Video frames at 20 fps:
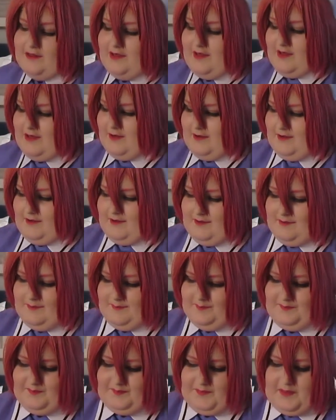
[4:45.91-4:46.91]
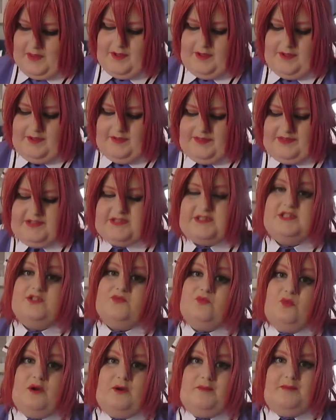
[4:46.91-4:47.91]
yeah. This is
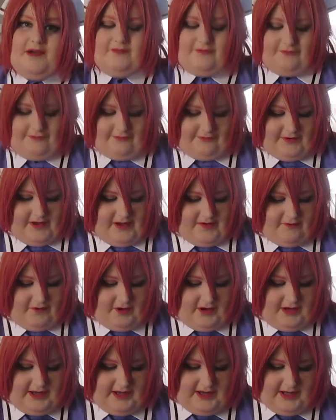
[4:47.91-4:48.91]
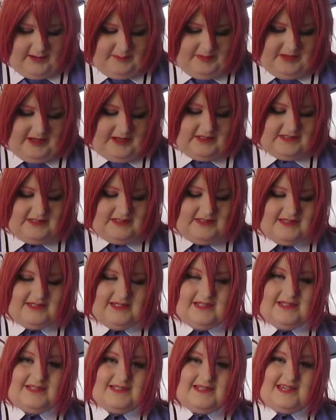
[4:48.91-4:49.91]
one of my favorite animes.
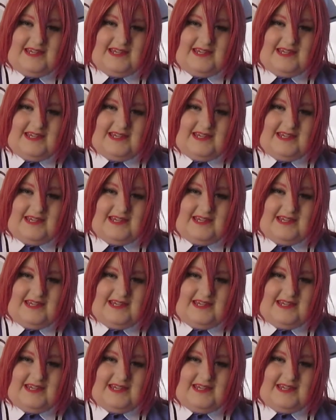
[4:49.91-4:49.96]
It's